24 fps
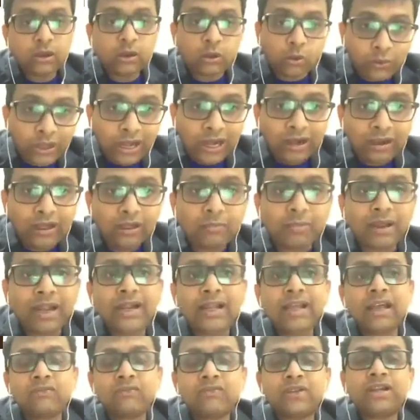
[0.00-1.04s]
Well, my
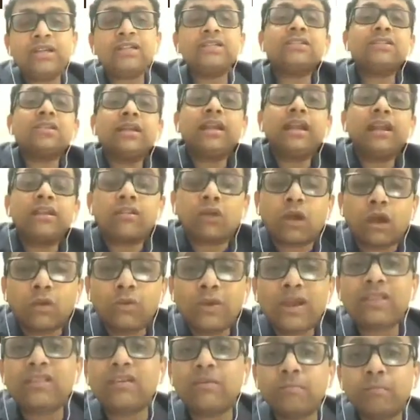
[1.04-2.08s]
dear friends, it is
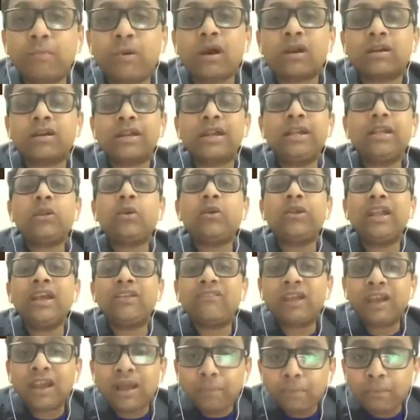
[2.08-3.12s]
always important to
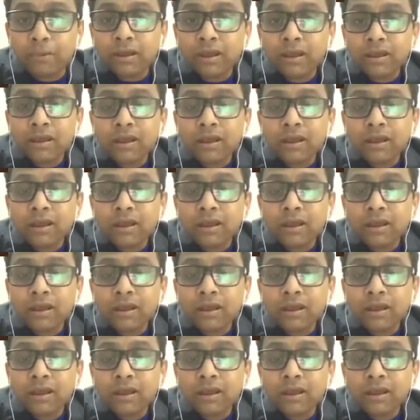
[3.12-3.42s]
develop